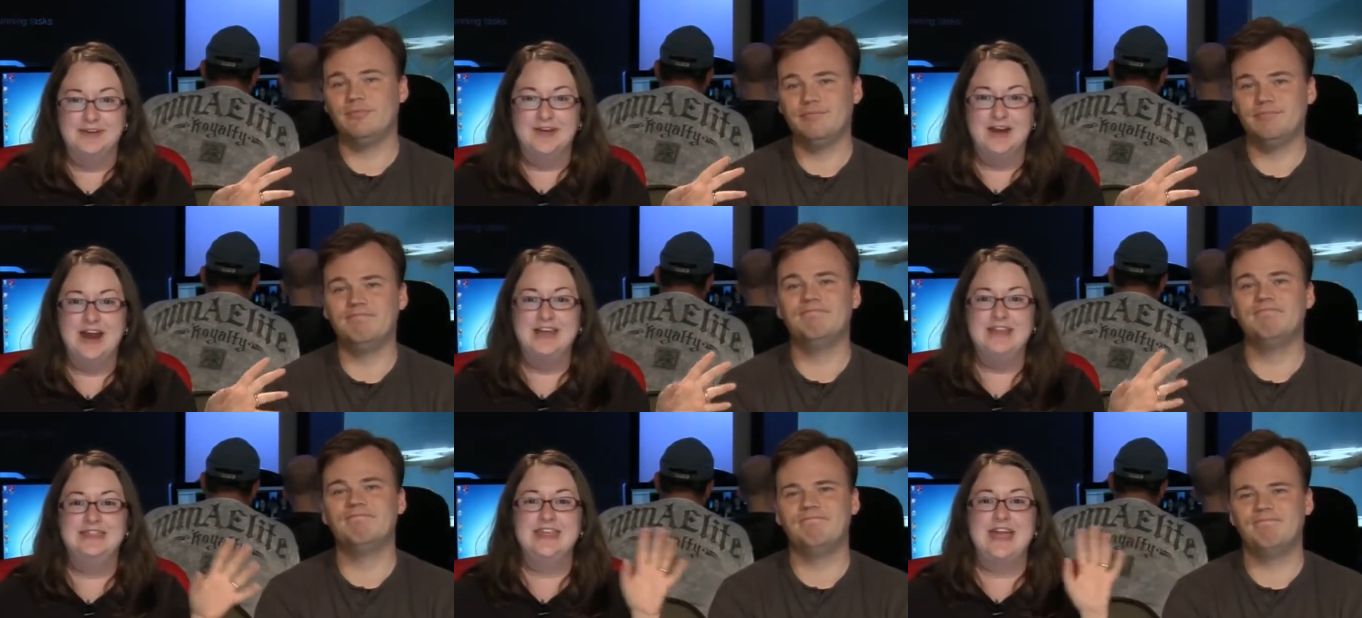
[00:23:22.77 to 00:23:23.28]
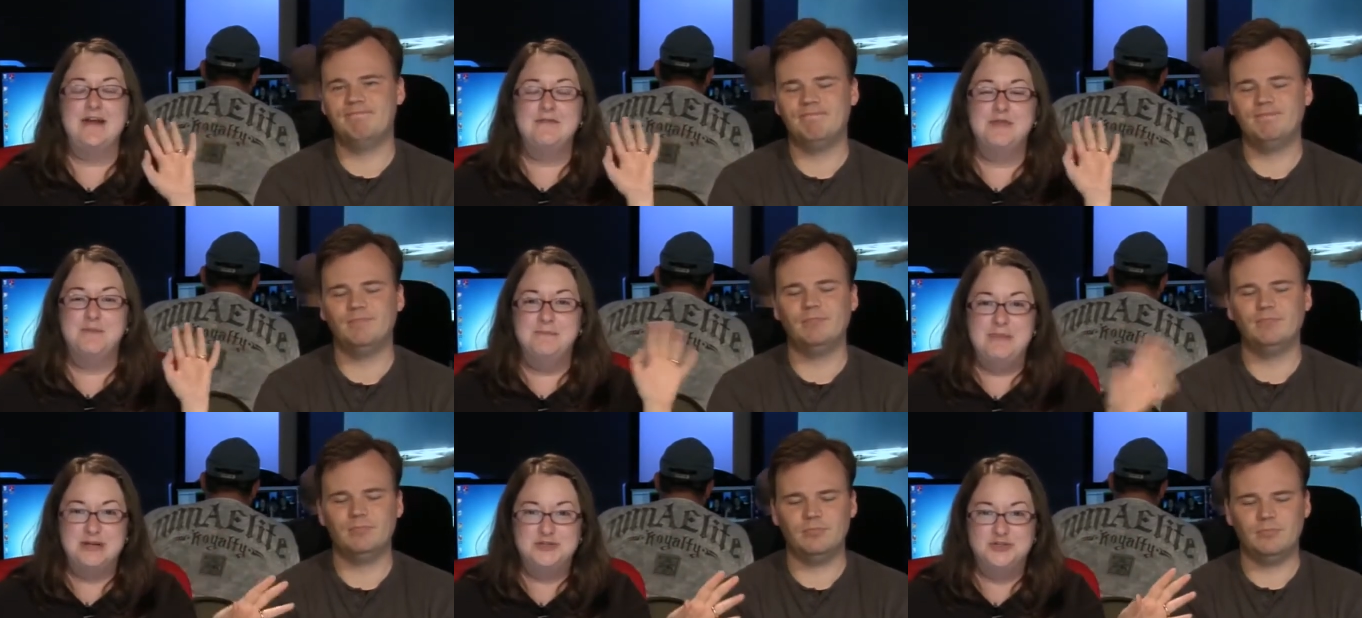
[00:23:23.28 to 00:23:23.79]
Speaker 1: All right, they
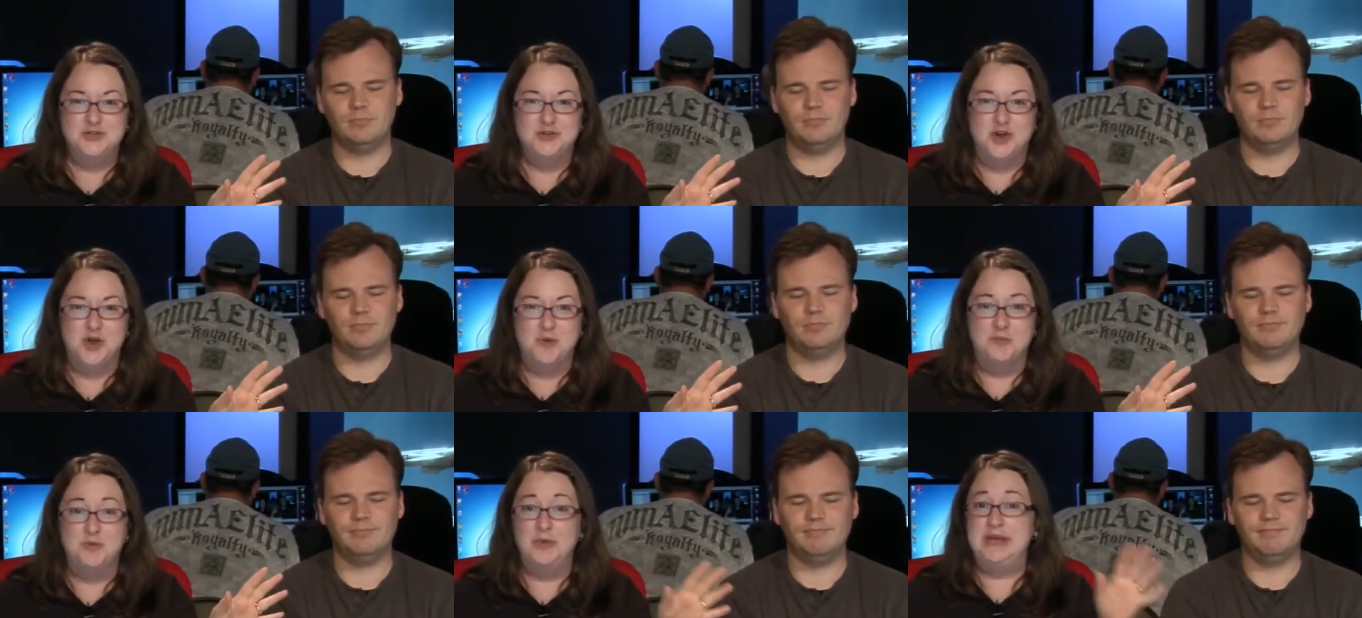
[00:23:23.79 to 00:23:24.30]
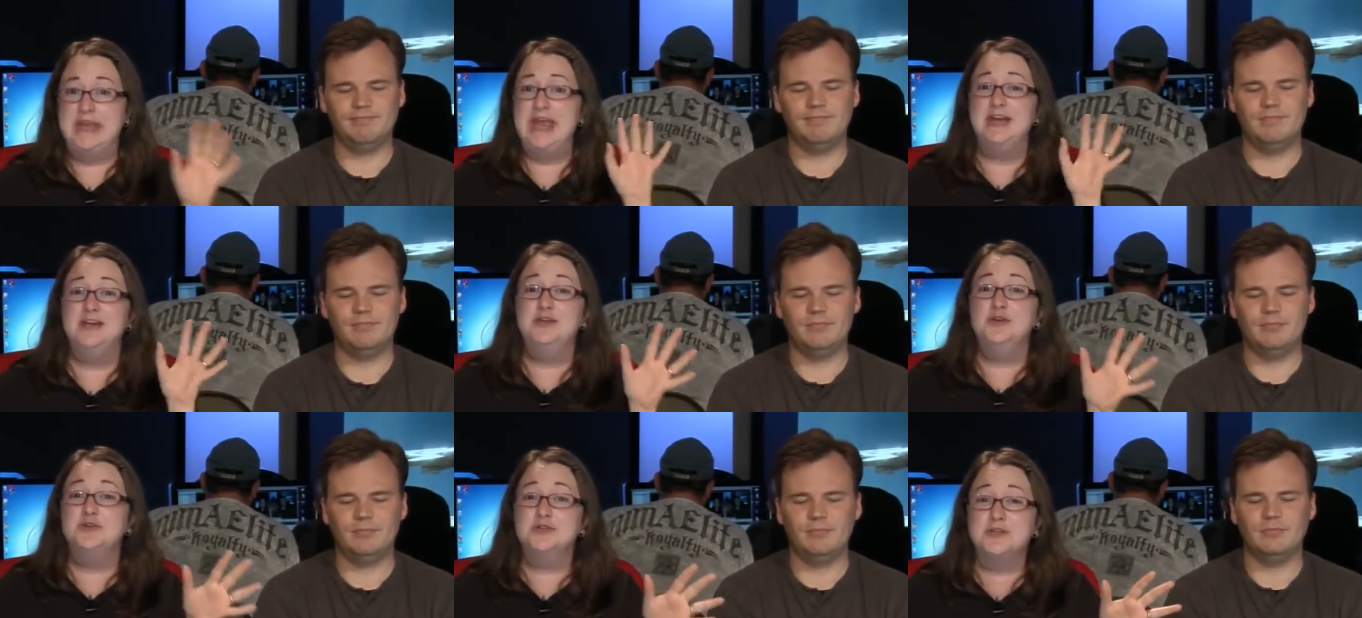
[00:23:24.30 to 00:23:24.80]
have the Metrodome, but we
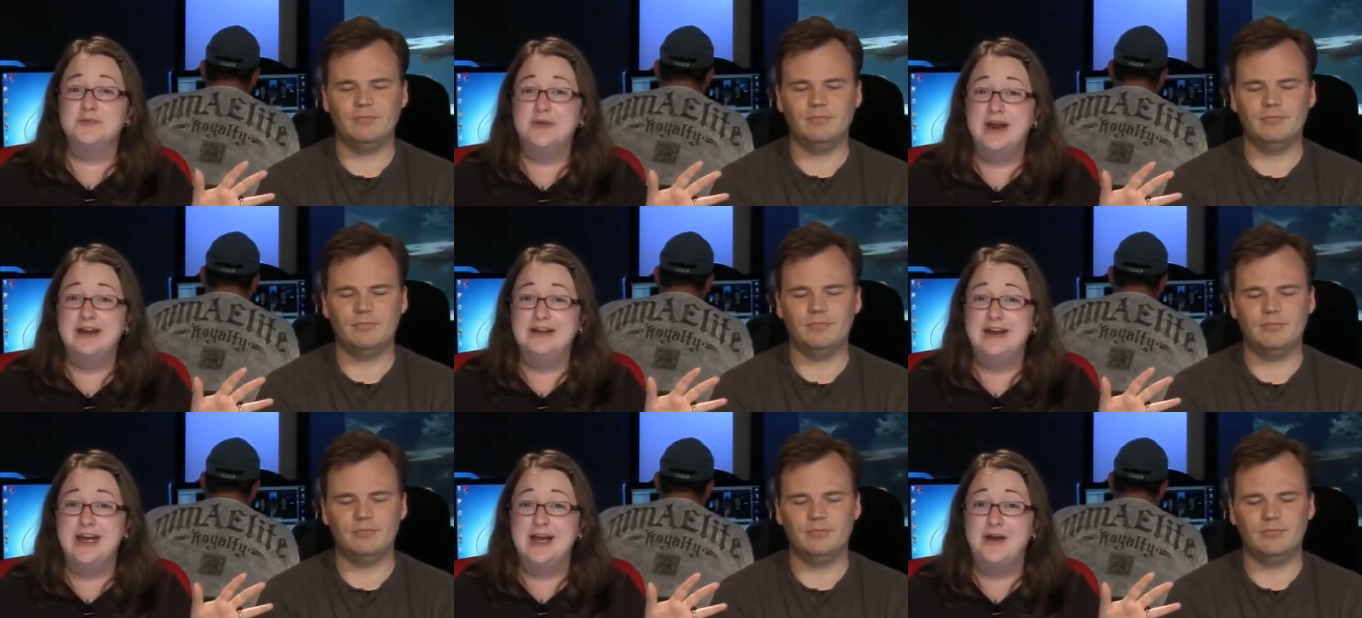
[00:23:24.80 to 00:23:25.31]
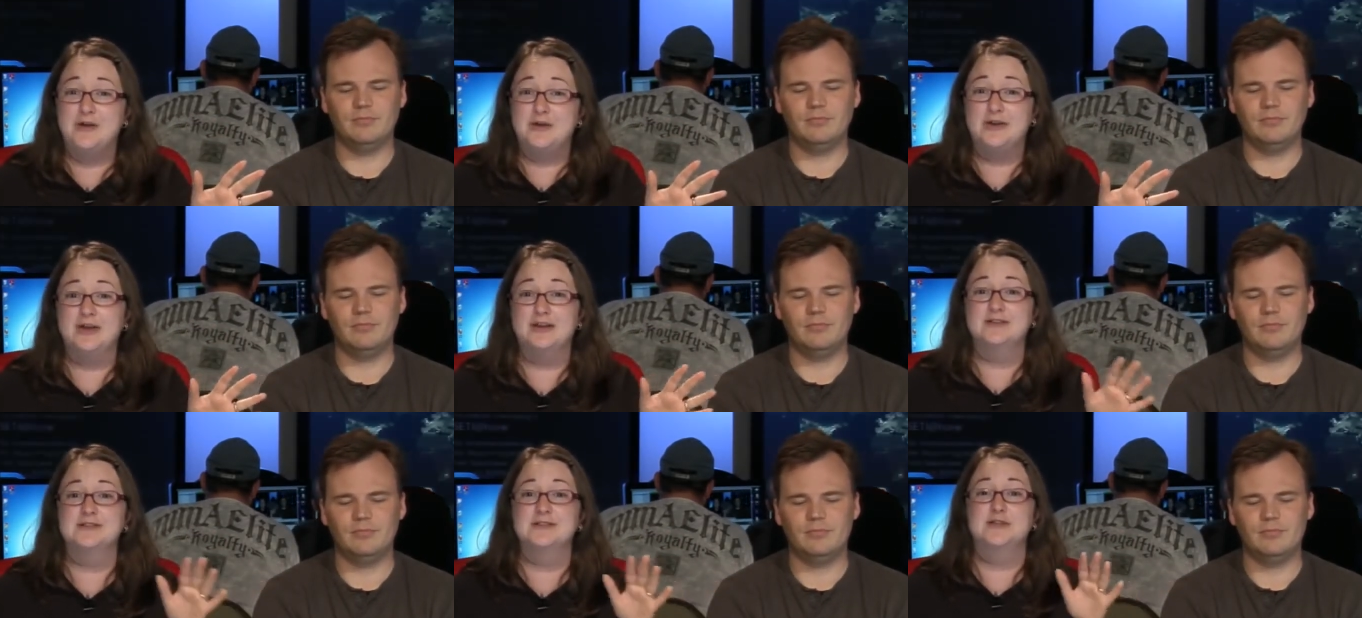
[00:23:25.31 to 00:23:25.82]
can't use it right now
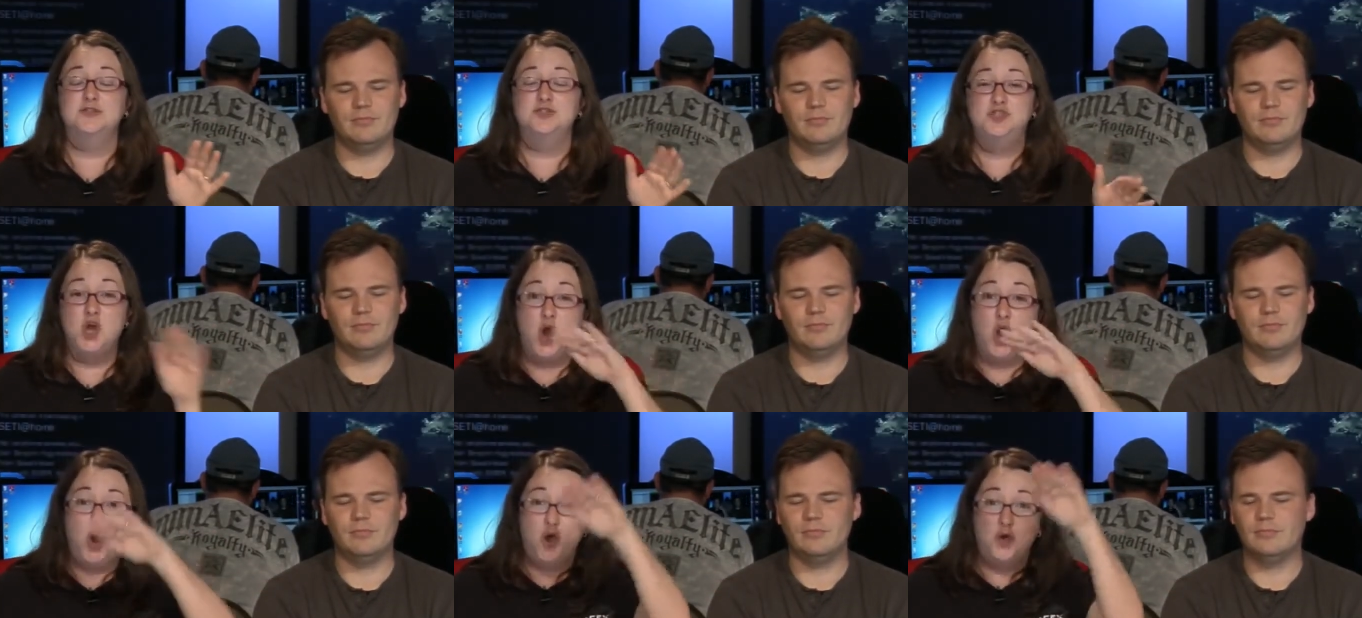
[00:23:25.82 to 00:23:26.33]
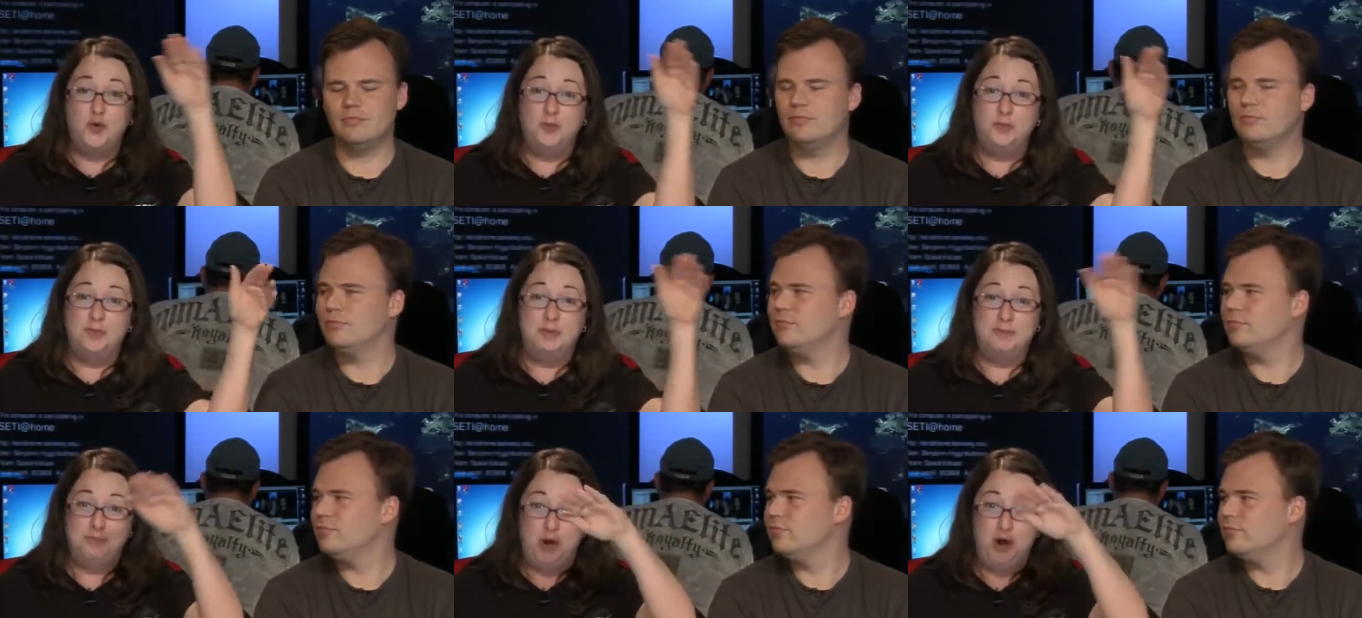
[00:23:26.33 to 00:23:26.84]
because the
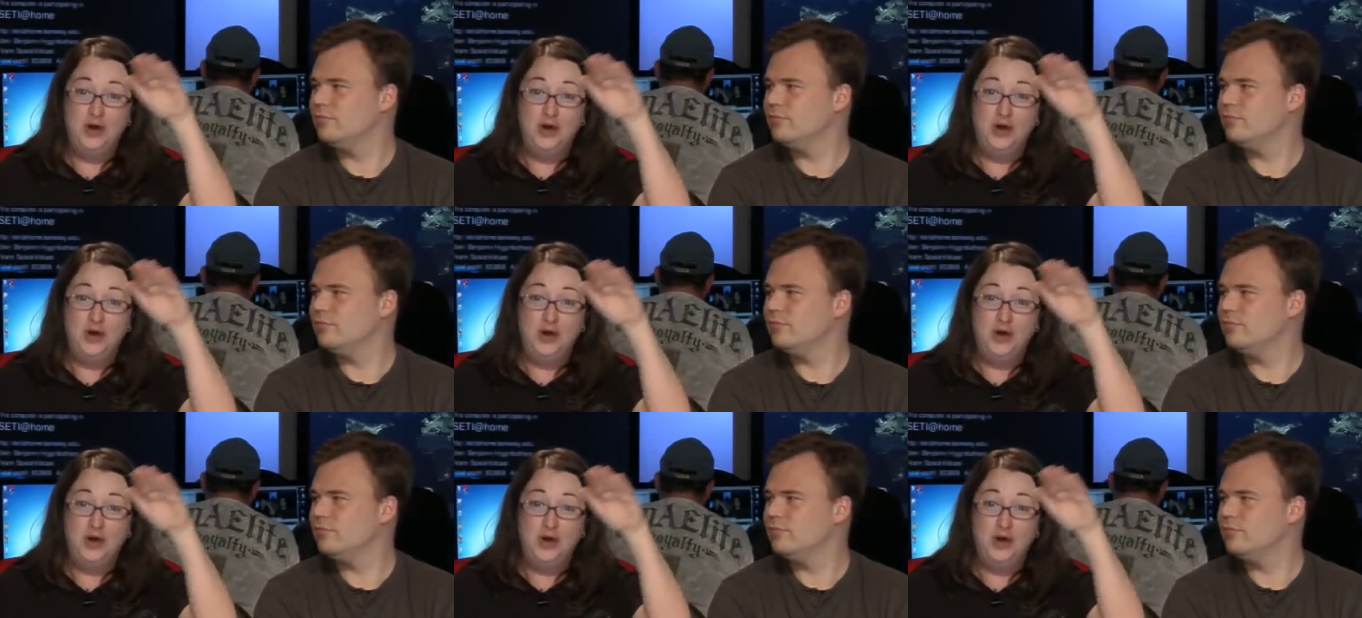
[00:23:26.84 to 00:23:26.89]
dome,